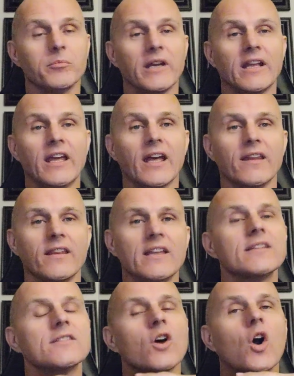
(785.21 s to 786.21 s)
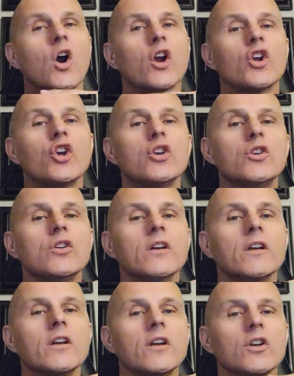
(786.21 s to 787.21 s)
again, these are
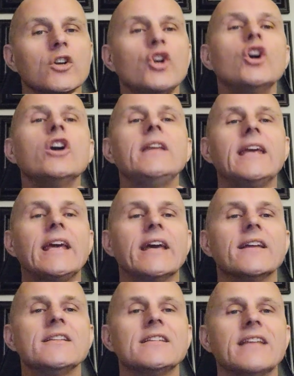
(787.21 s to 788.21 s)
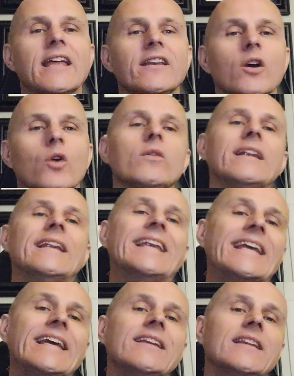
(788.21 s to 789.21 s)
good kids that don't
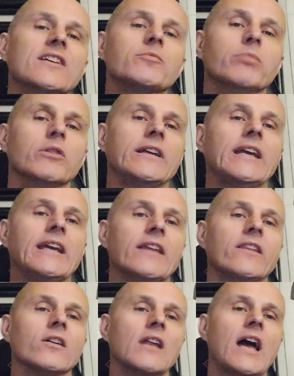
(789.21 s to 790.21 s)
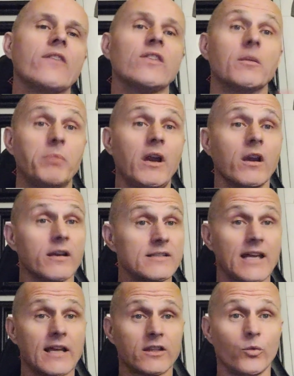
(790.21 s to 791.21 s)
need this bullying in their life. And the parent is
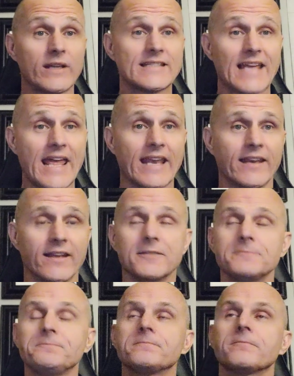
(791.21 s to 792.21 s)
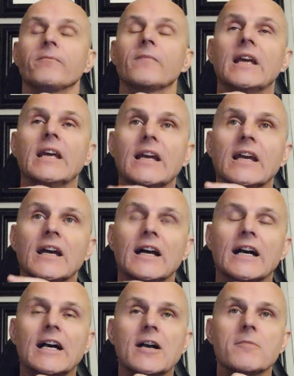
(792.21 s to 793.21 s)
at their wit's end.
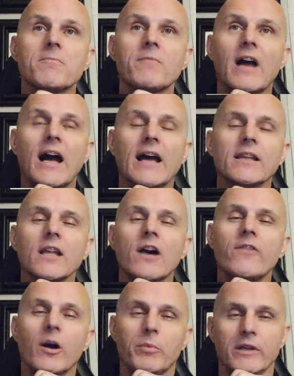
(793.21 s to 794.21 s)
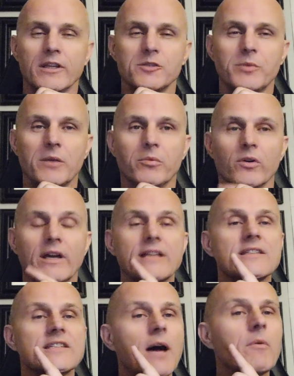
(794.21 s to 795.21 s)
Um, I love helping these people. And
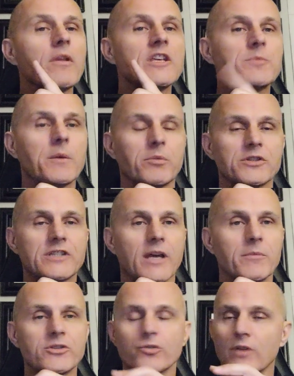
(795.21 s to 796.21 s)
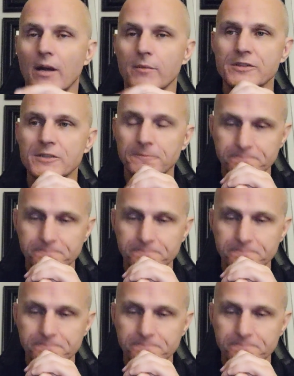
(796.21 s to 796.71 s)
some of these people say, Mister Robinson,